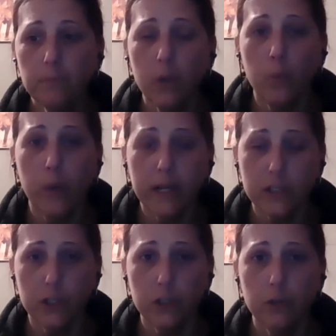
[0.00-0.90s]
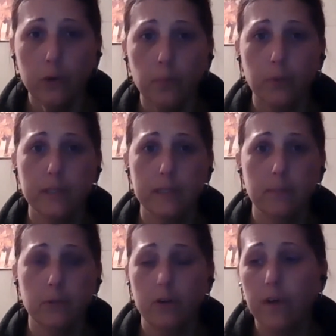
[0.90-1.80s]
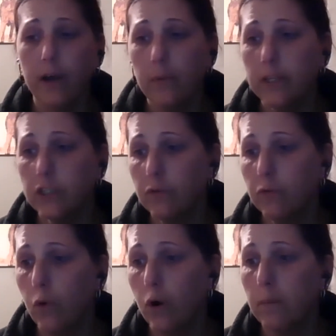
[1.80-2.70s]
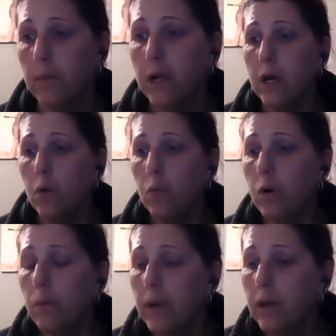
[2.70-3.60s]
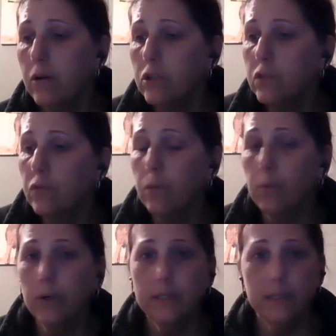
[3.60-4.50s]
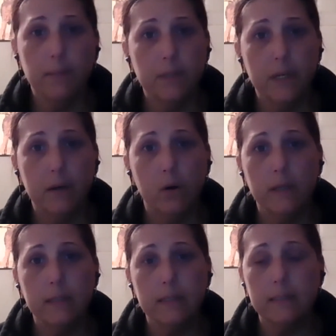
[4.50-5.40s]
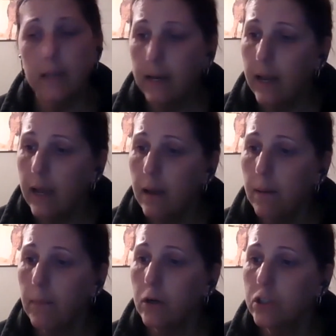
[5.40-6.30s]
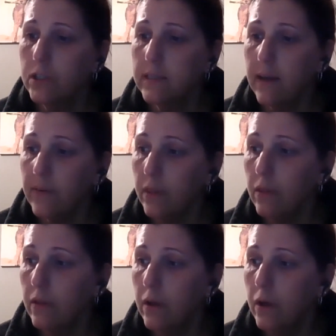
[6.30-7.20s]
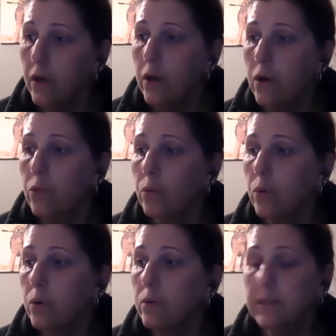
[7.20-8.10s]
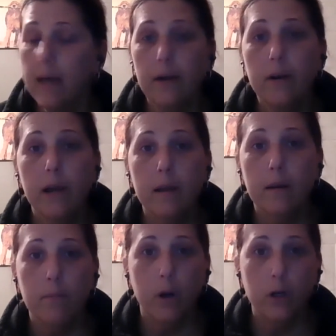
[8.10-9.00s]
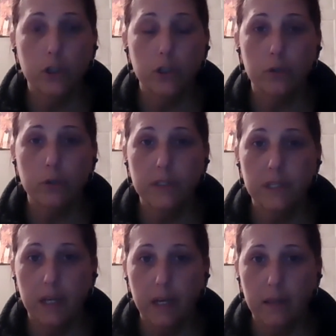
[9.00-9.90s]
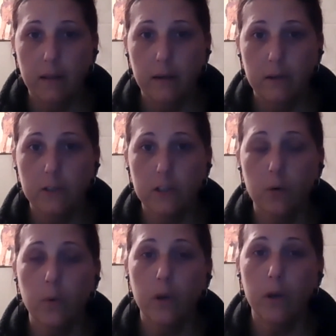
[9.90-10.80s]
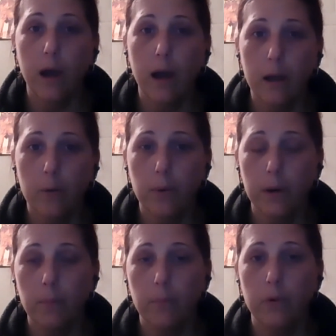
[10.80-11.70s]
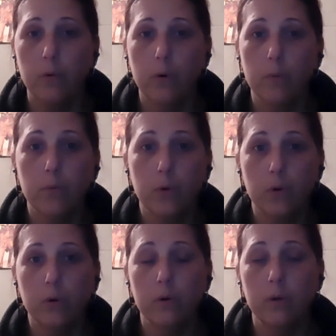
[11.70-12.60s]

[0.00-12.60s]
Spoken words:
Week 2 preceptor evaluation form will be used for precepting on Sunday, March 7th through Saturday, March 13th. So when I open up your Moodle